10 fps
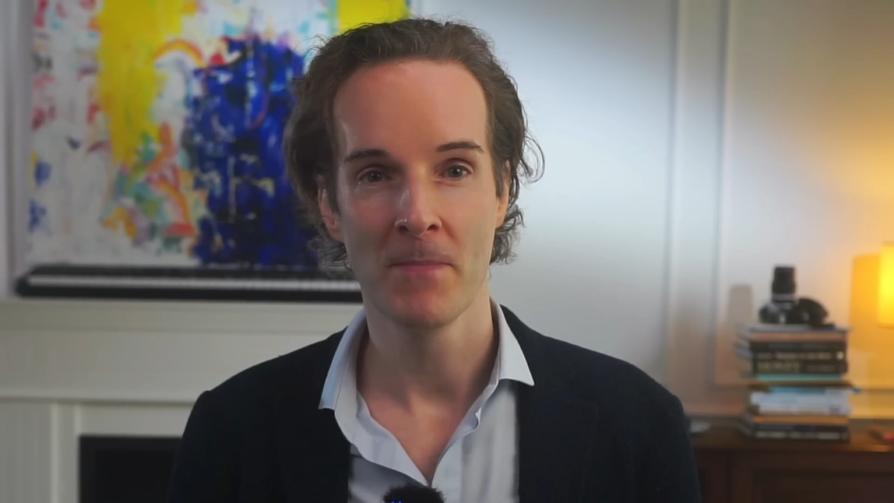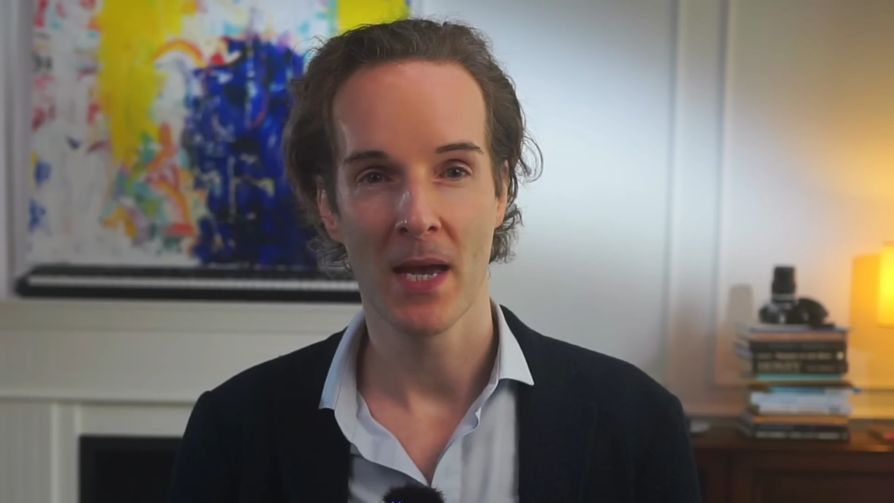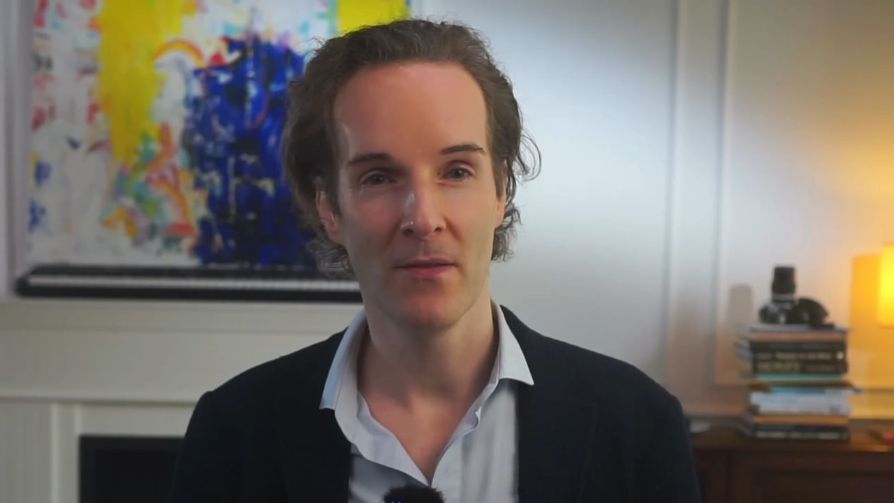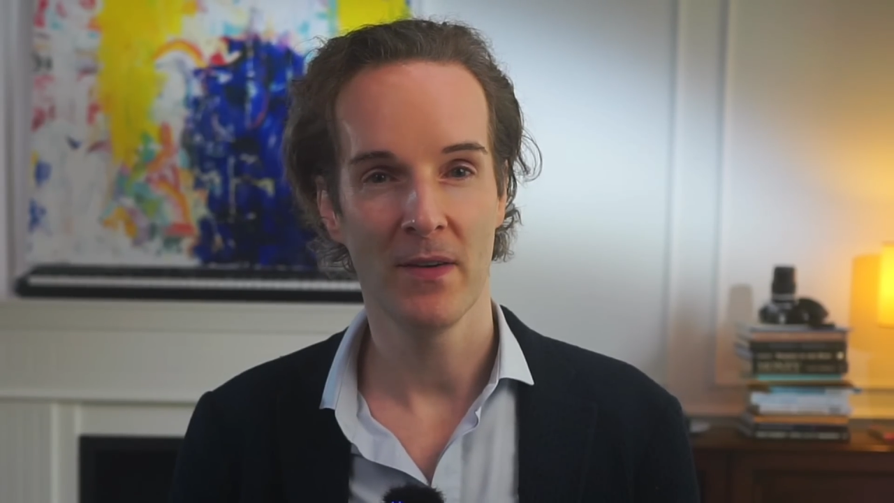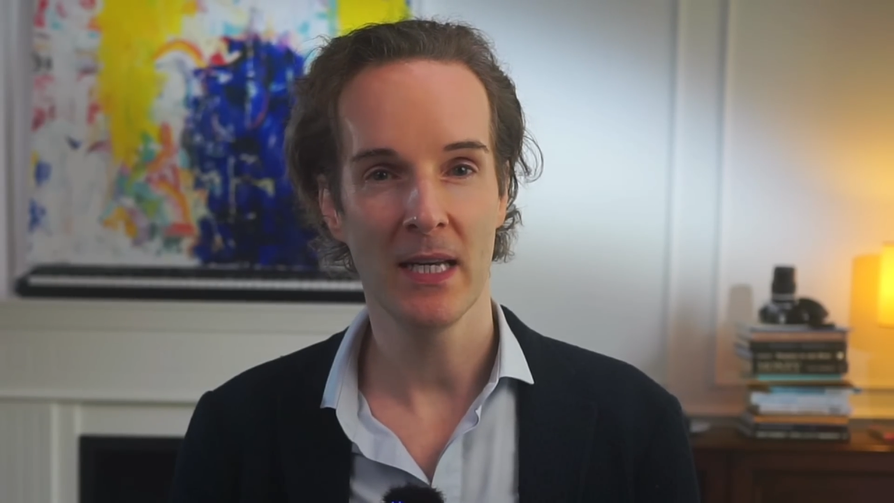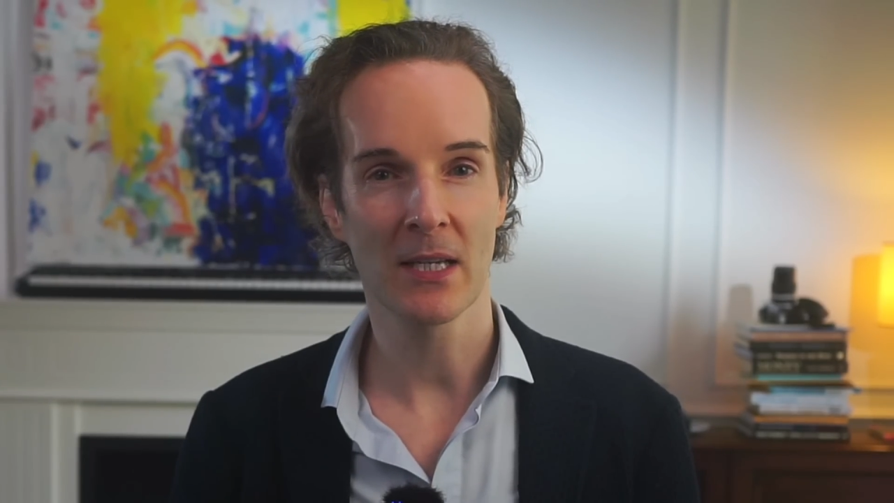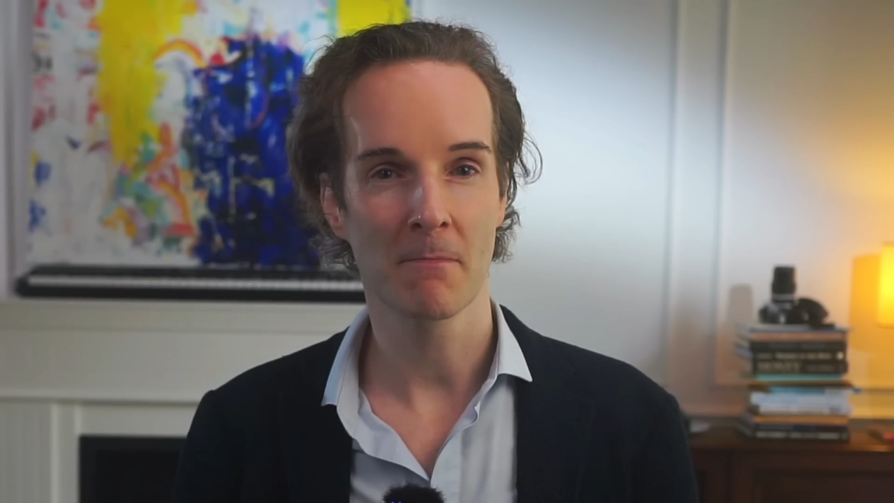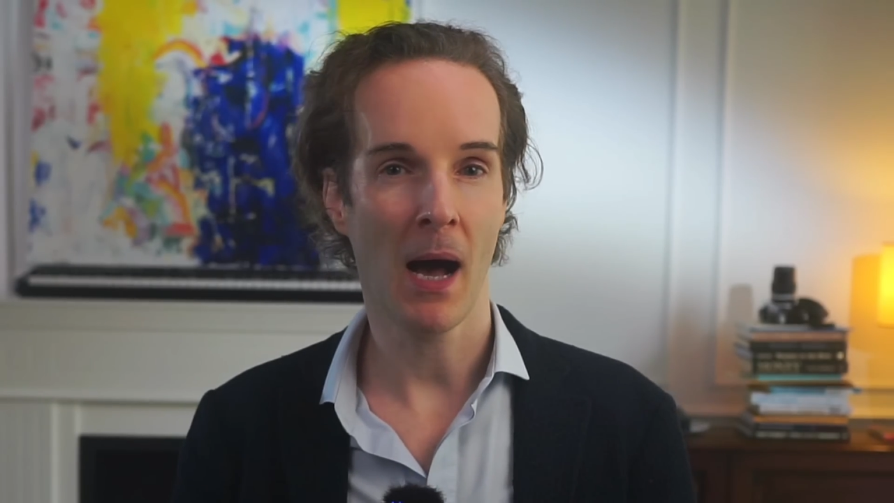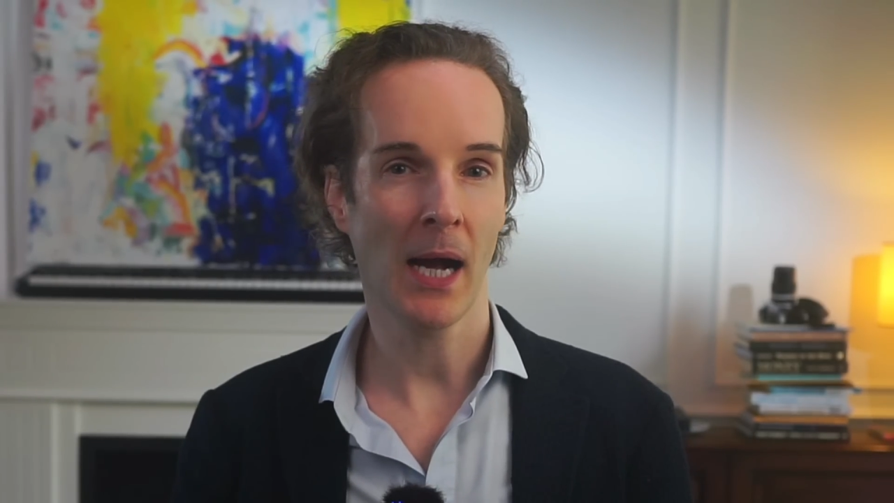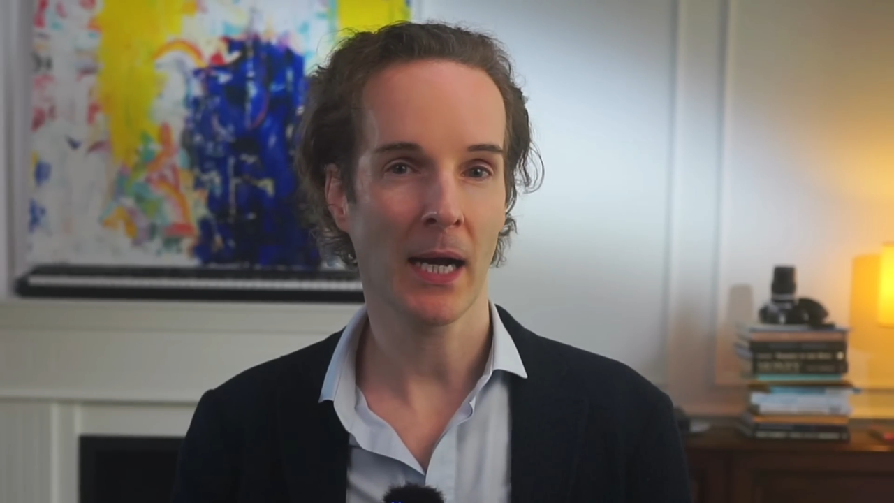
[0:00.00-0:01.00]
NVIDIA's
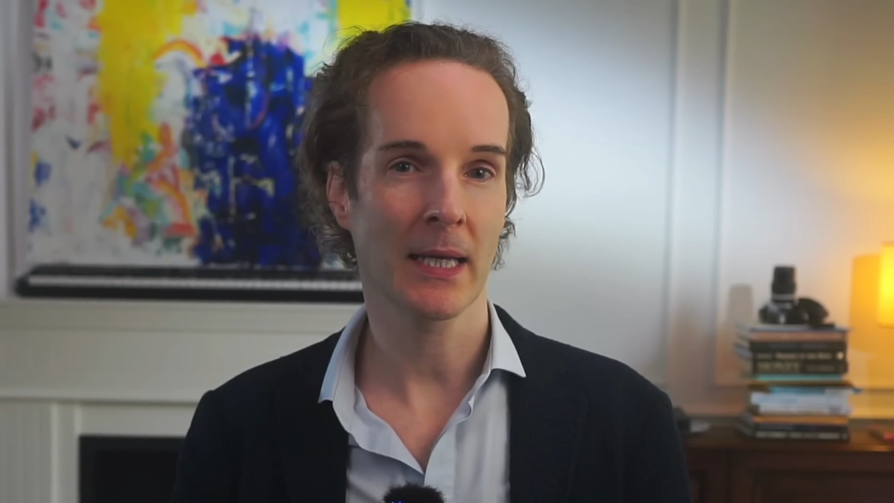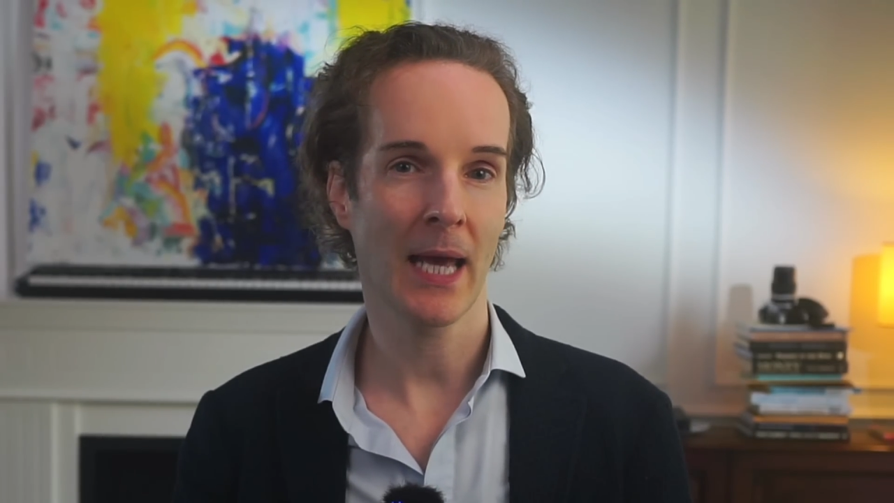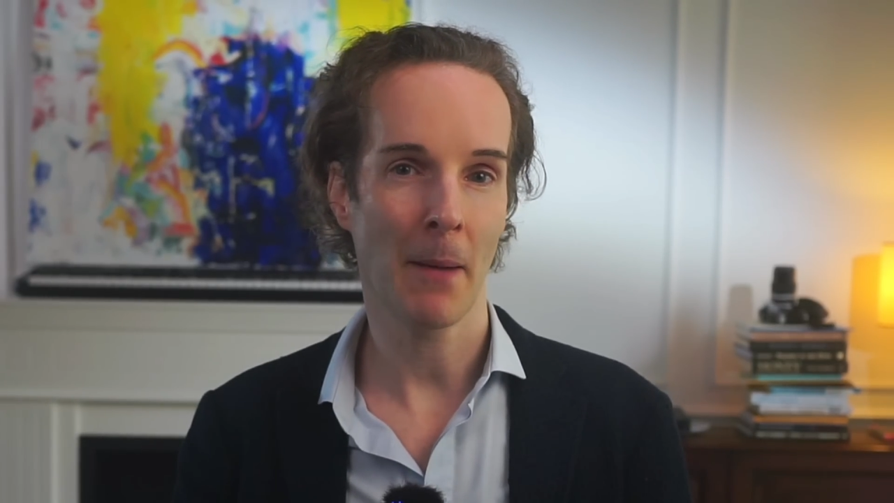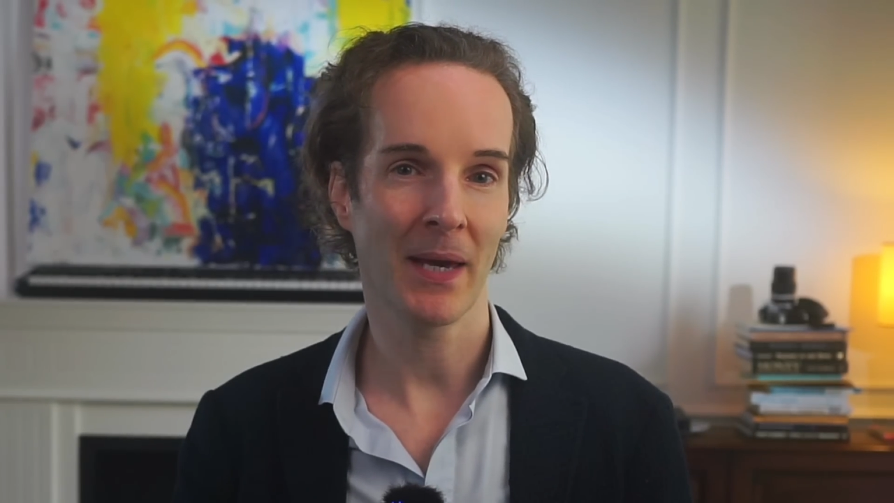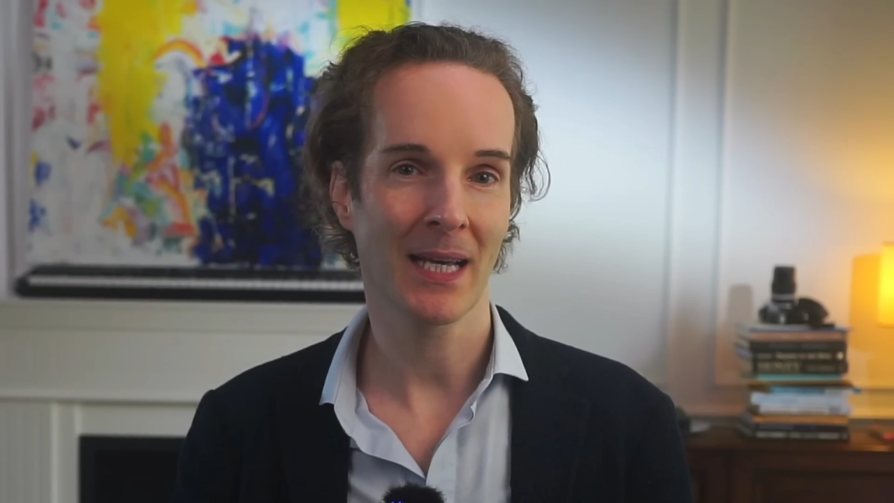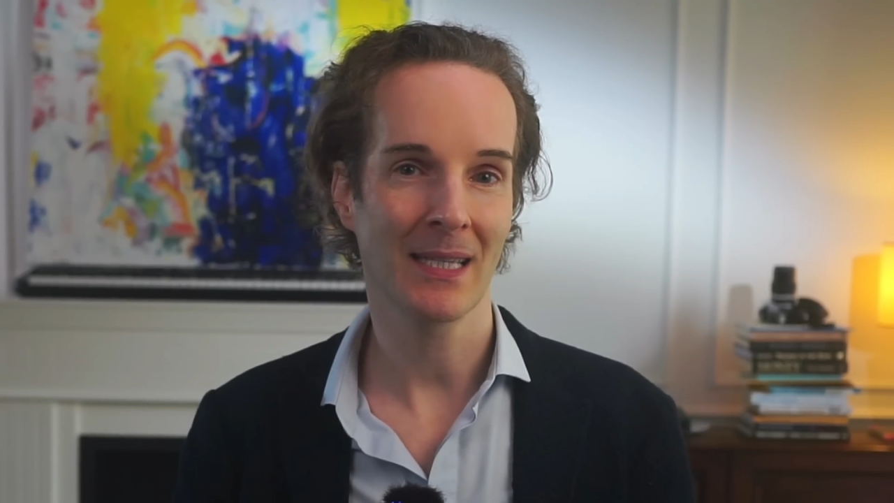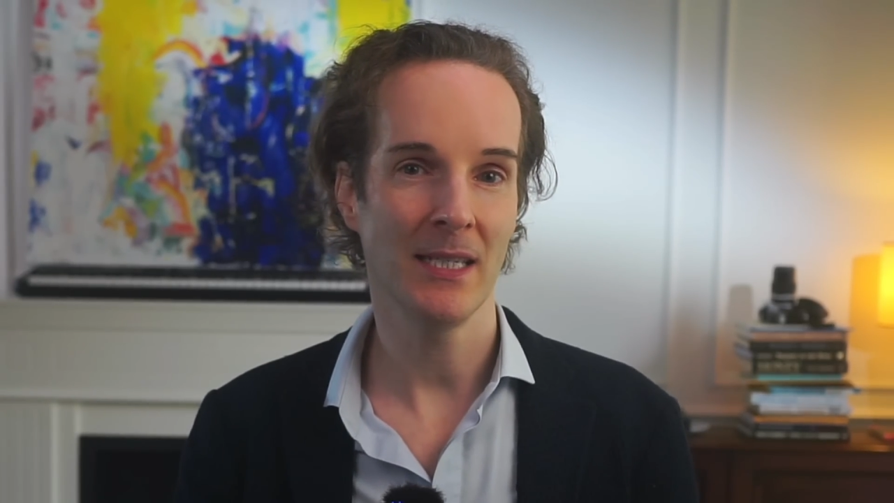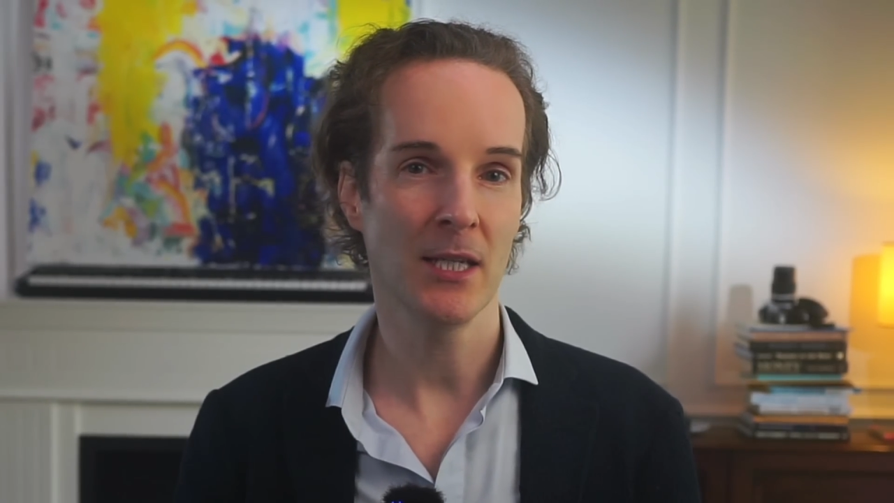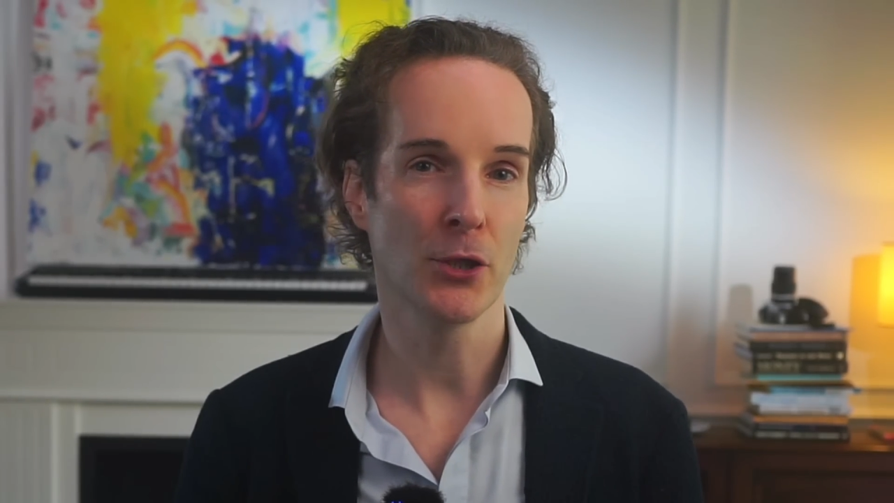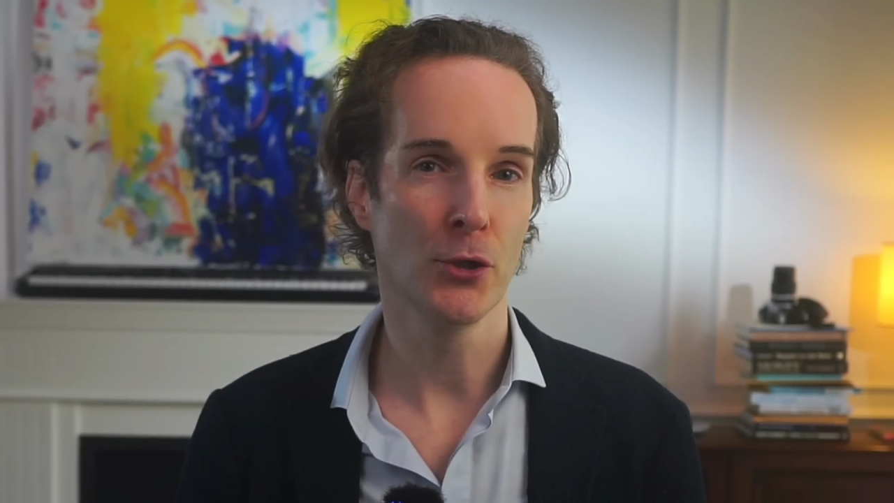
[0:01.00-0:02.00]
market cap
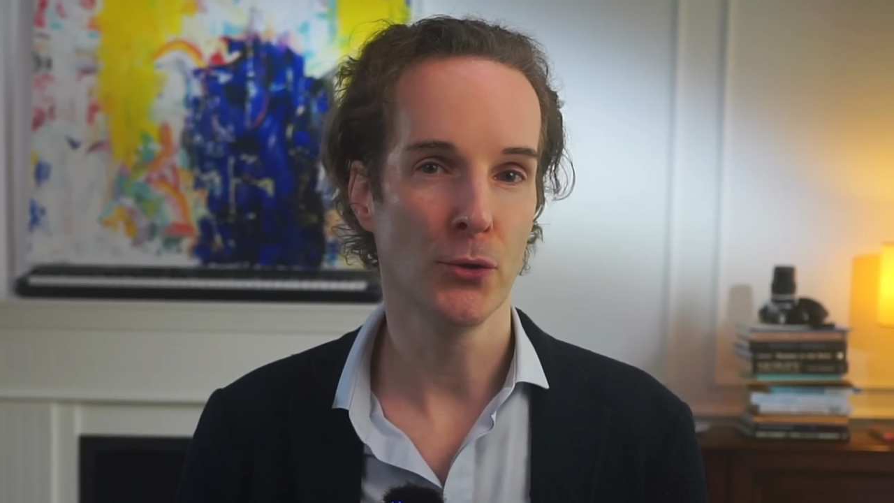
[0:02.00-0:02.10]
exceeded